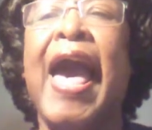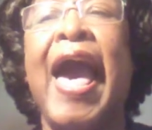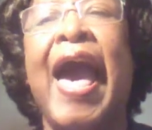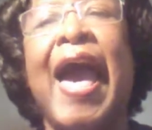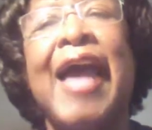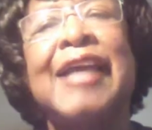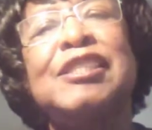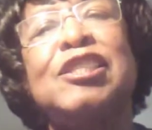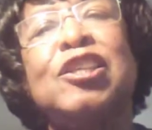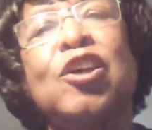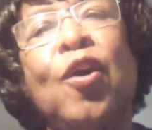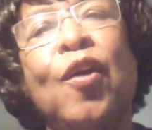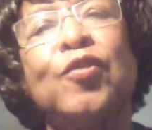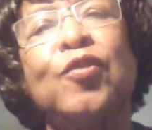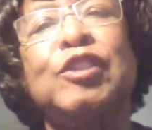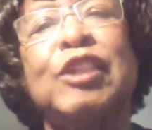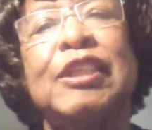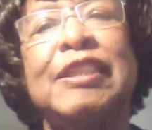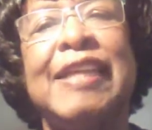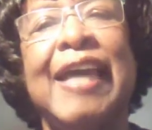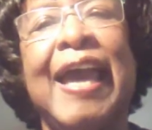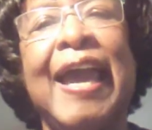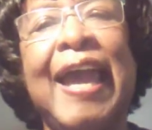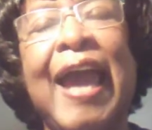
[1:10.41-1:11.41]
And so
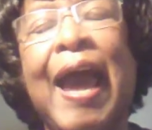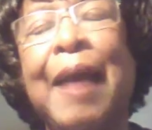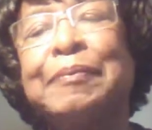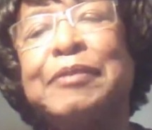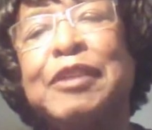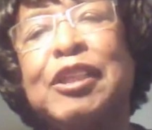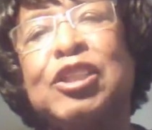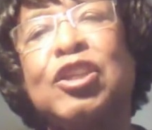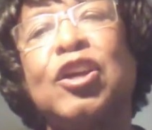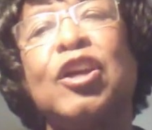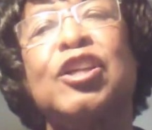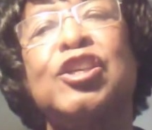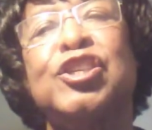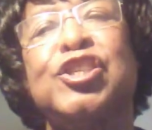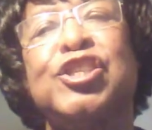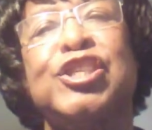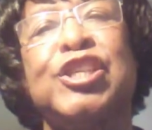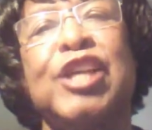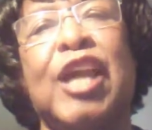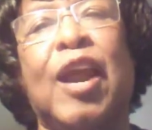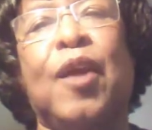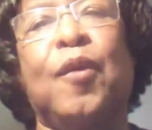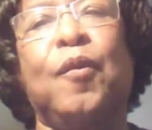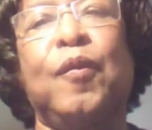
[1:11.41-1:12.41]
today I'm just going to
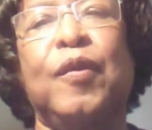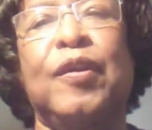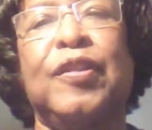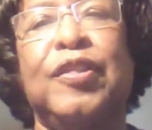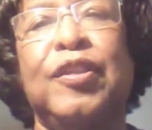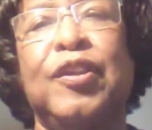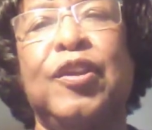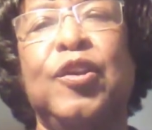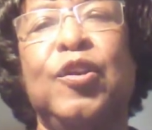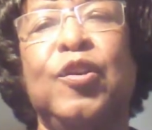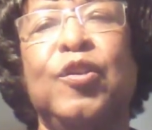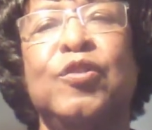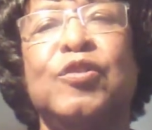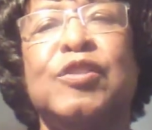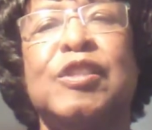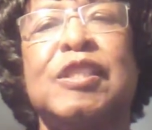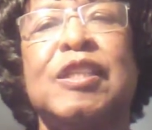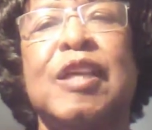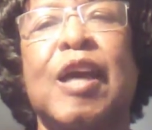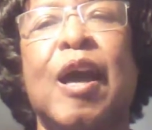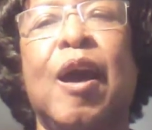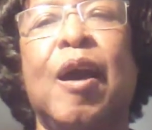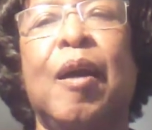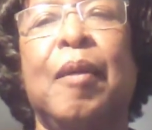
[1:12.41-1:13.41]
share with you
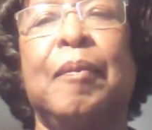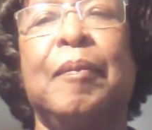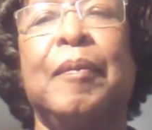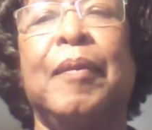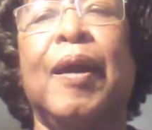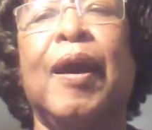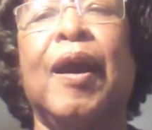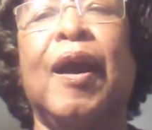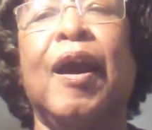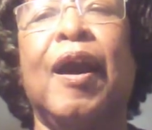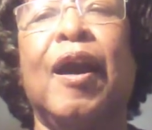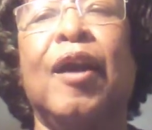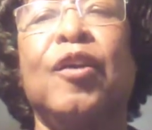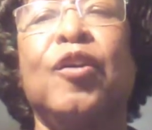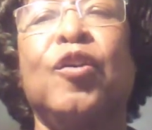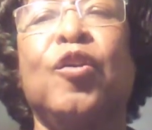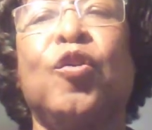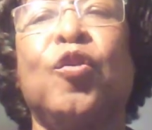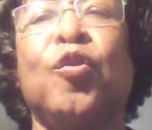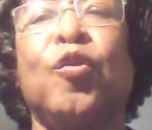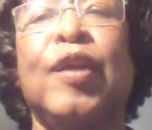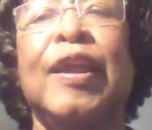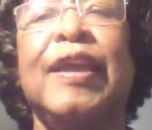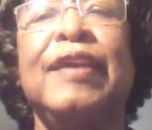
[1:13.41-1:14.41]
some
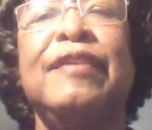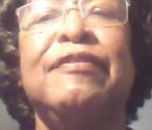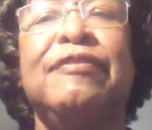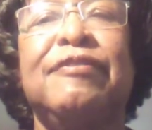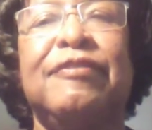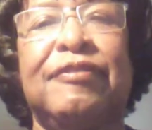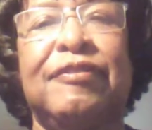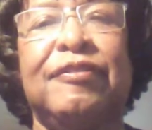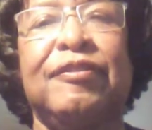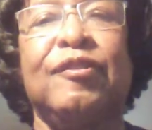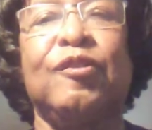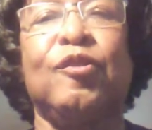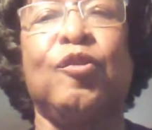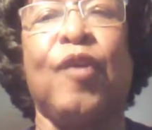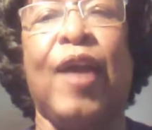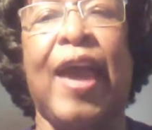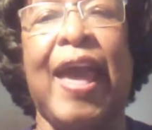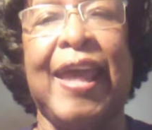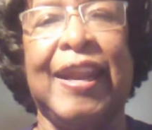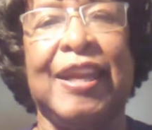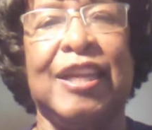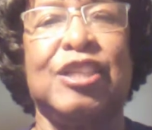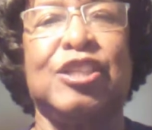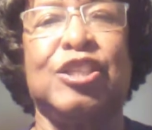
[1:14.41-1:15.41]
grief
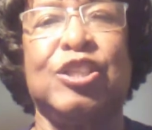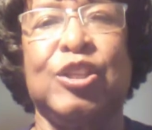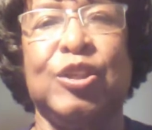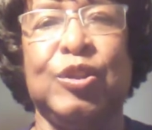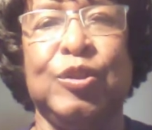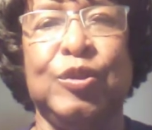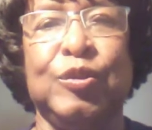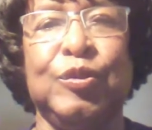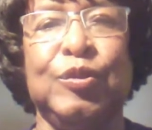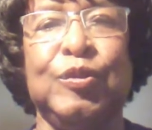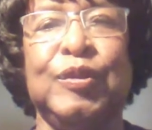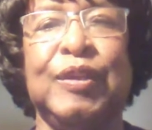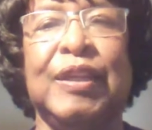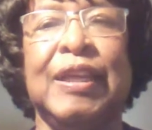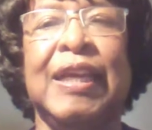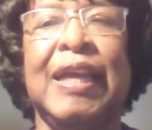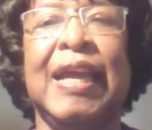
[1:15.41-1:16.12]
gratitude